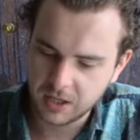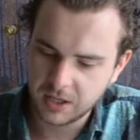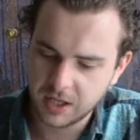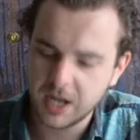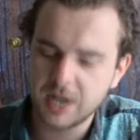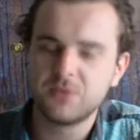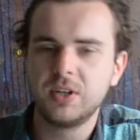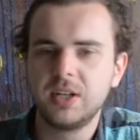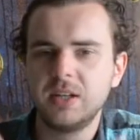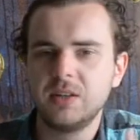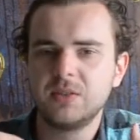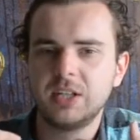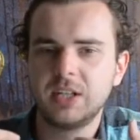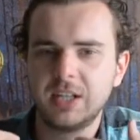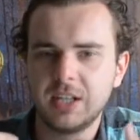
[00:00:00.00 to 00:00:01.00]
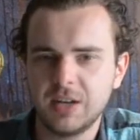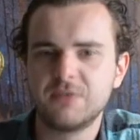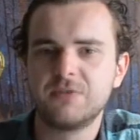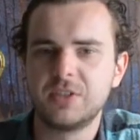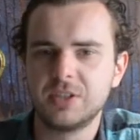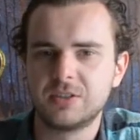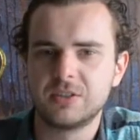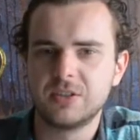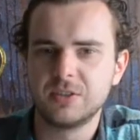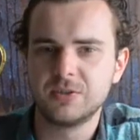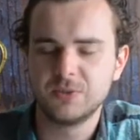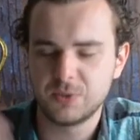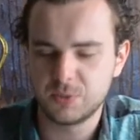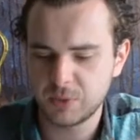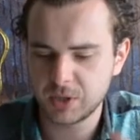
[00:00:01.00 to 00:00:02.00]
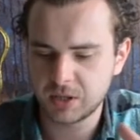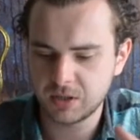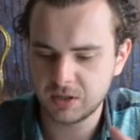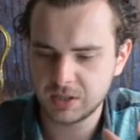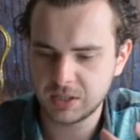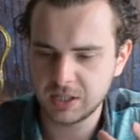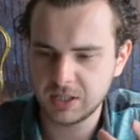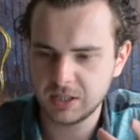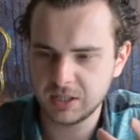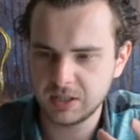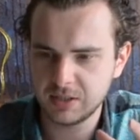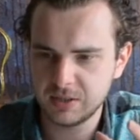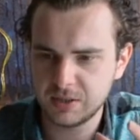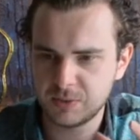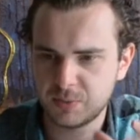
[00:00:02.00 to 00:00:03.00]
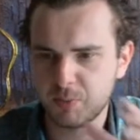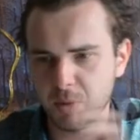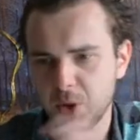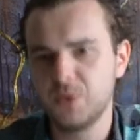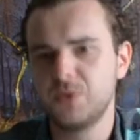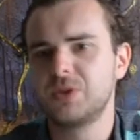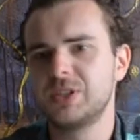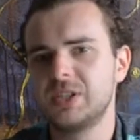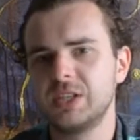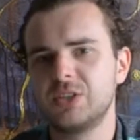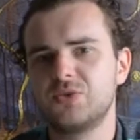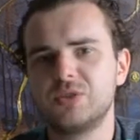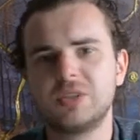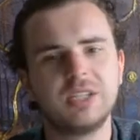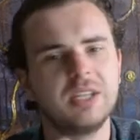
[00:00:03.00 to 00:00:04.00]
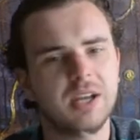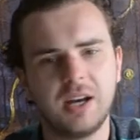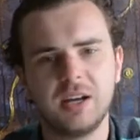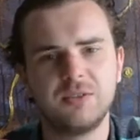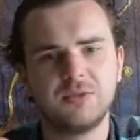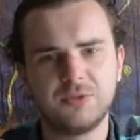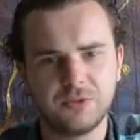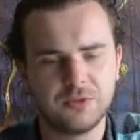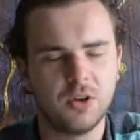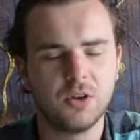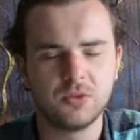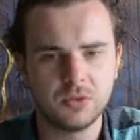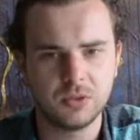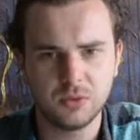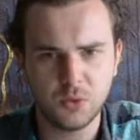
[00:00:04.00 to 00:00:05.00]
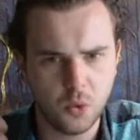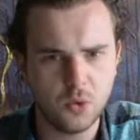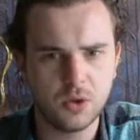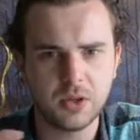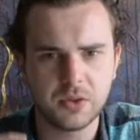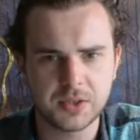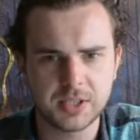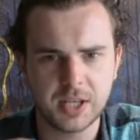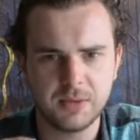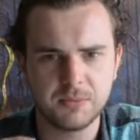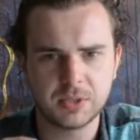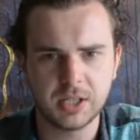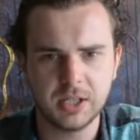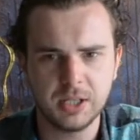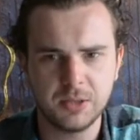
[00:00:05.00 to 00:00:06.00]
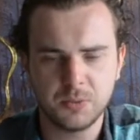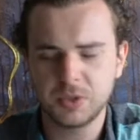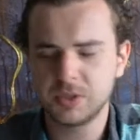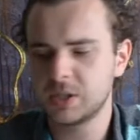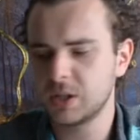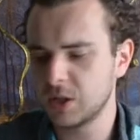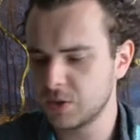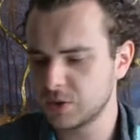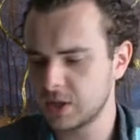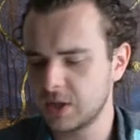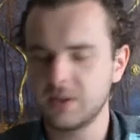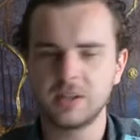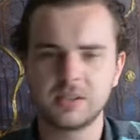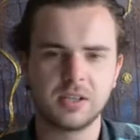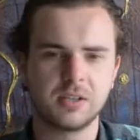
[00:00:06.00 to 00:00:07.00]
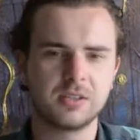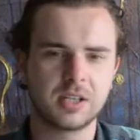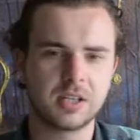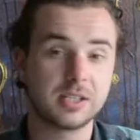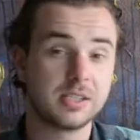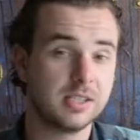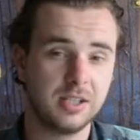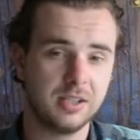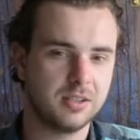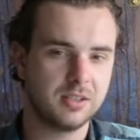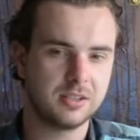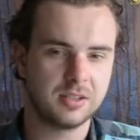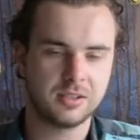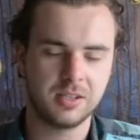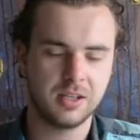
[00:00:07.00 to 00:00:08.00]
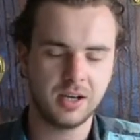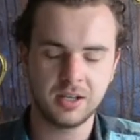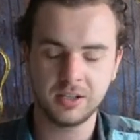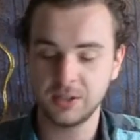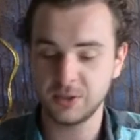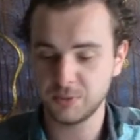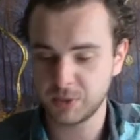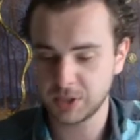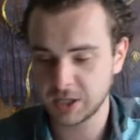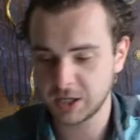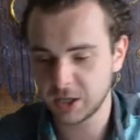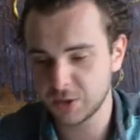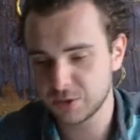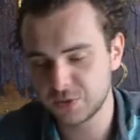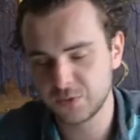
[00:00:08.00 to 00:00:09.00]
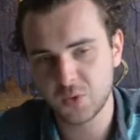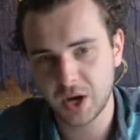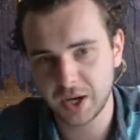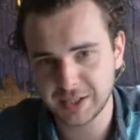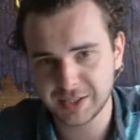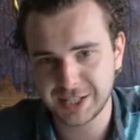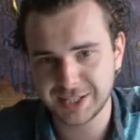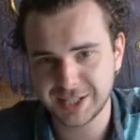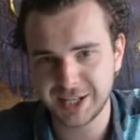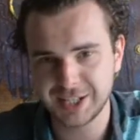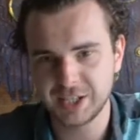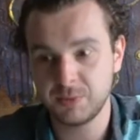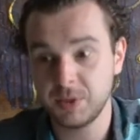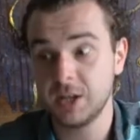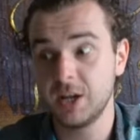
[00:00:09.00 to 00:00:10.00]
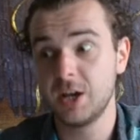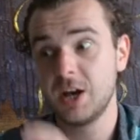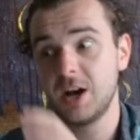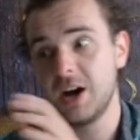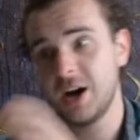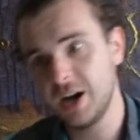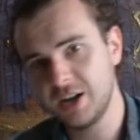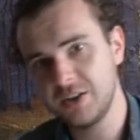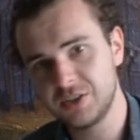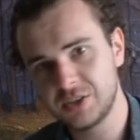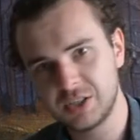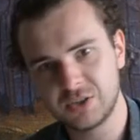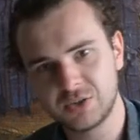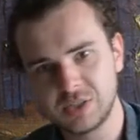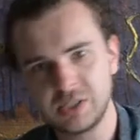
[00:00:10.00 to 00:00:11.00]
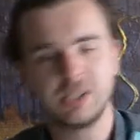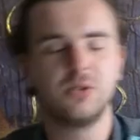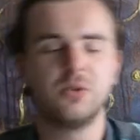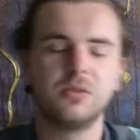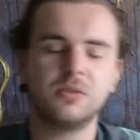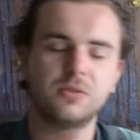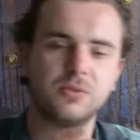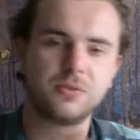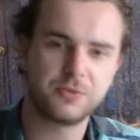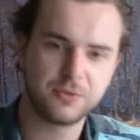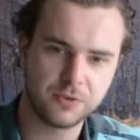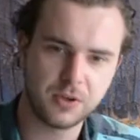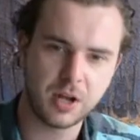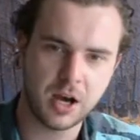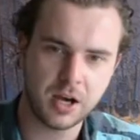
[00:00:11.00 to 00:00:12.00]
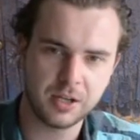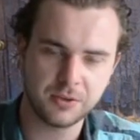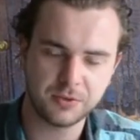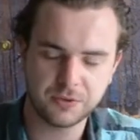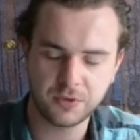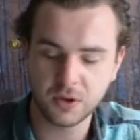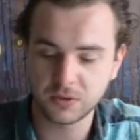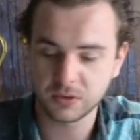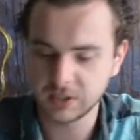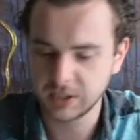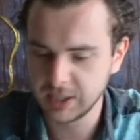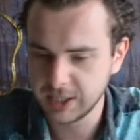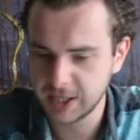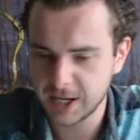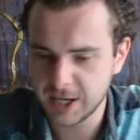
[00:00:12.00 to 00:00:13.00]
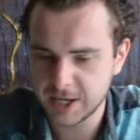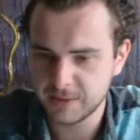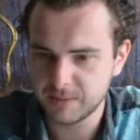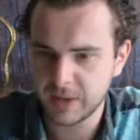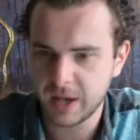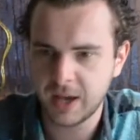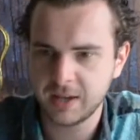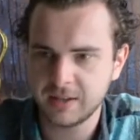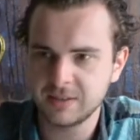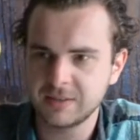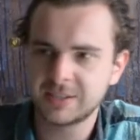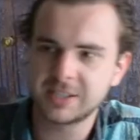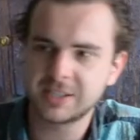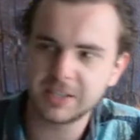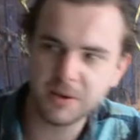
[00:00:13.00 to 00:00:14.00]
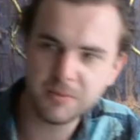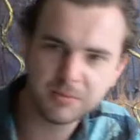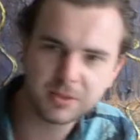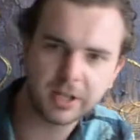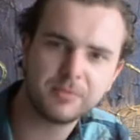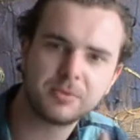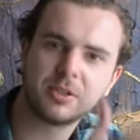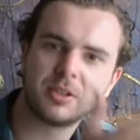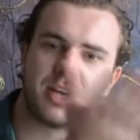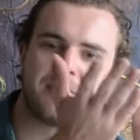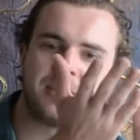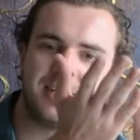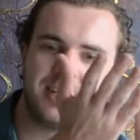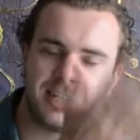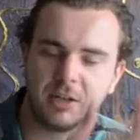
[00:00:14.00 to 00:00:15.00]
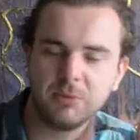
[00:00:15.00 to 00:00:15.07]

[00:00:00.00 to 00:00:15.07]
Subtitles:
I really love this nose because it is both citrusy and floral all at the same time, whereas a lot, and that sounds like a silly thing to say, I know, but a lot of wines, they tend to be either citrusy or either floral, and sometimes they'll have a little